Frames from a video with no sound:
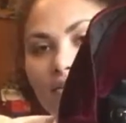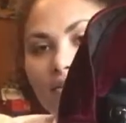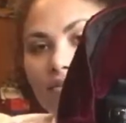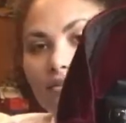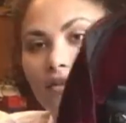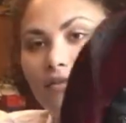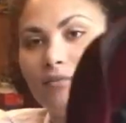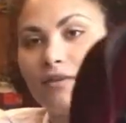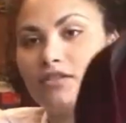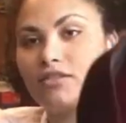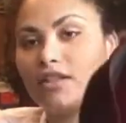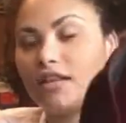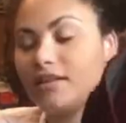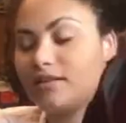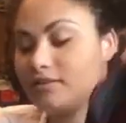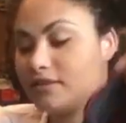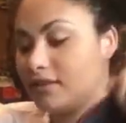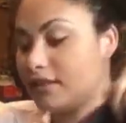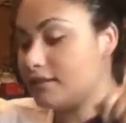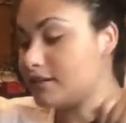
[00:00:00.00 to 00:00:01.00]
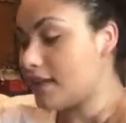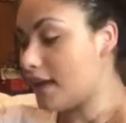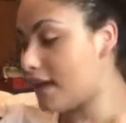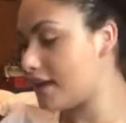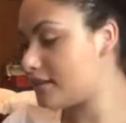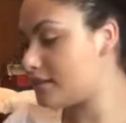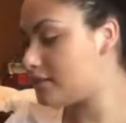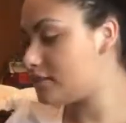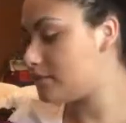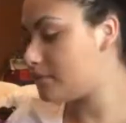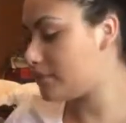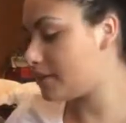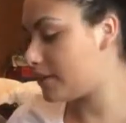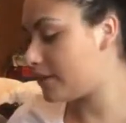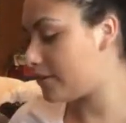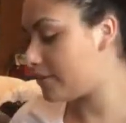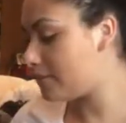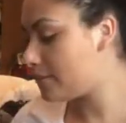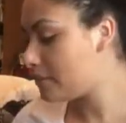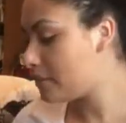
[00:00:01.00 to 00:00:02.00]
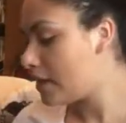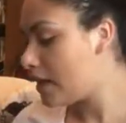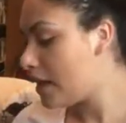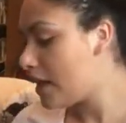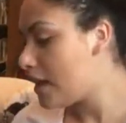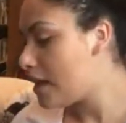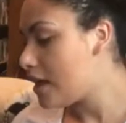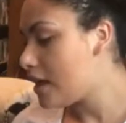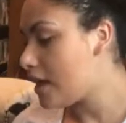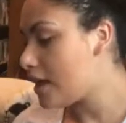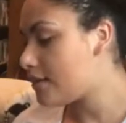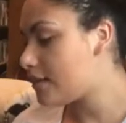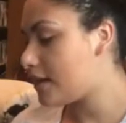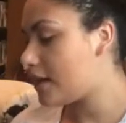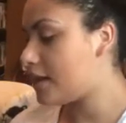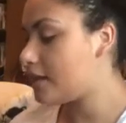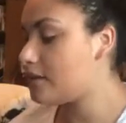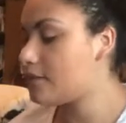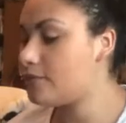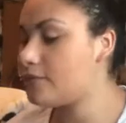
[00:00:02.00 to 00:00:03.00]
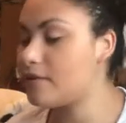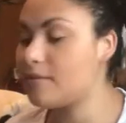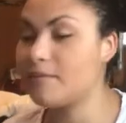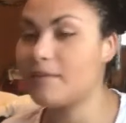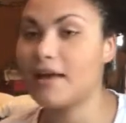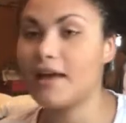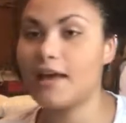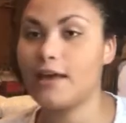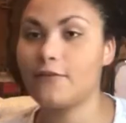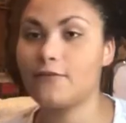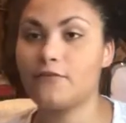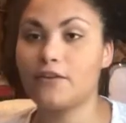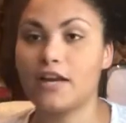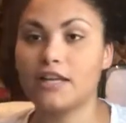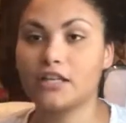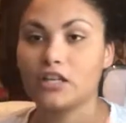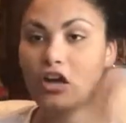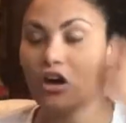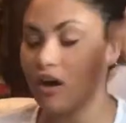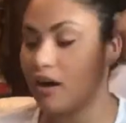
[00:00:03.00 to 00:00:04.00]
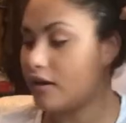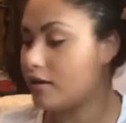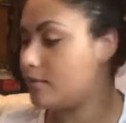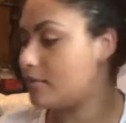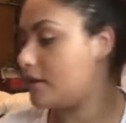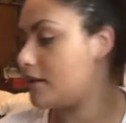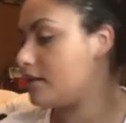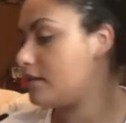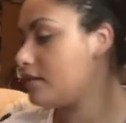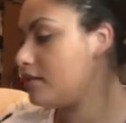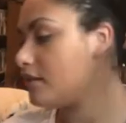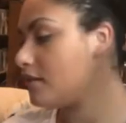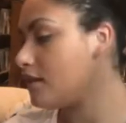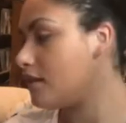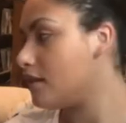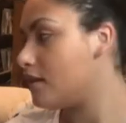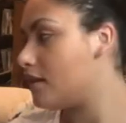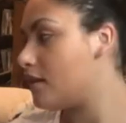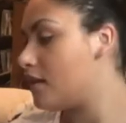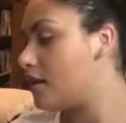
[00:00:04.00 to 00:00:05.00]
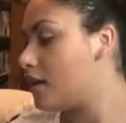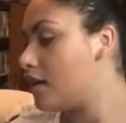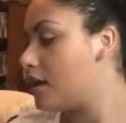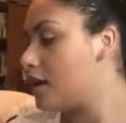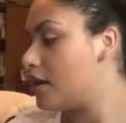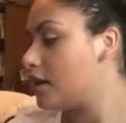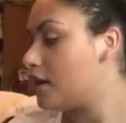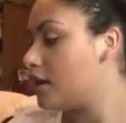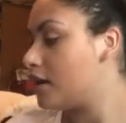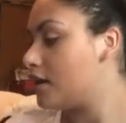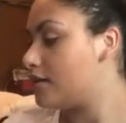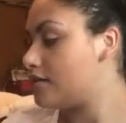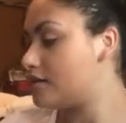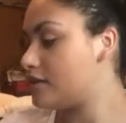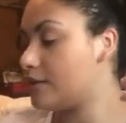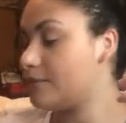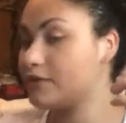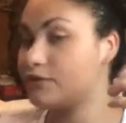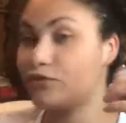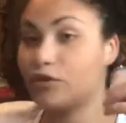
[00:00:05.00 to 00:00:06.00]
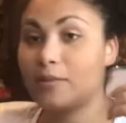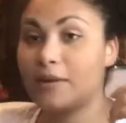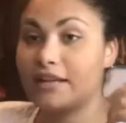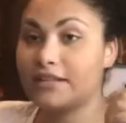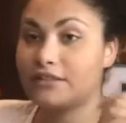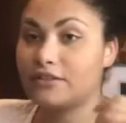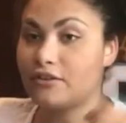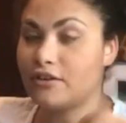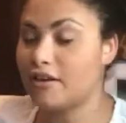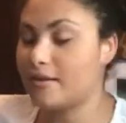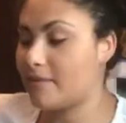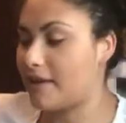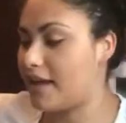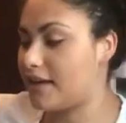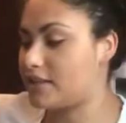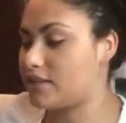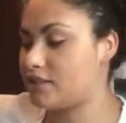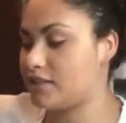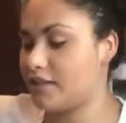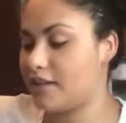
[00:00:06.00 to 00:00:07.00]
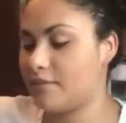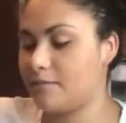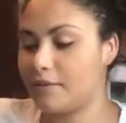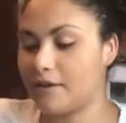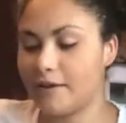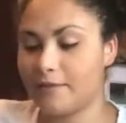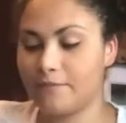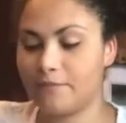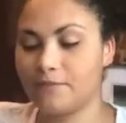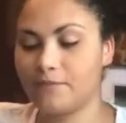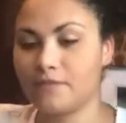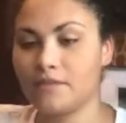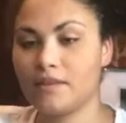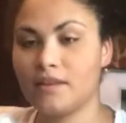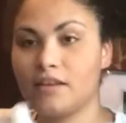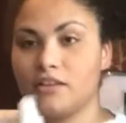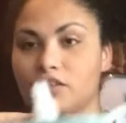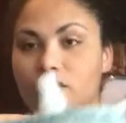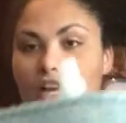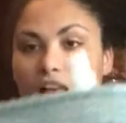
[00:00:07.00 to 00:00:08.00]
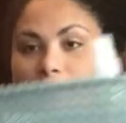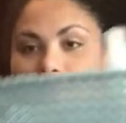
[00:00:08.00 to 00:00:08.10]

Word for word: it so much. I use it a lot. It's super cute. And then for my friend Carmen. The stuff is for my dorm actually, but she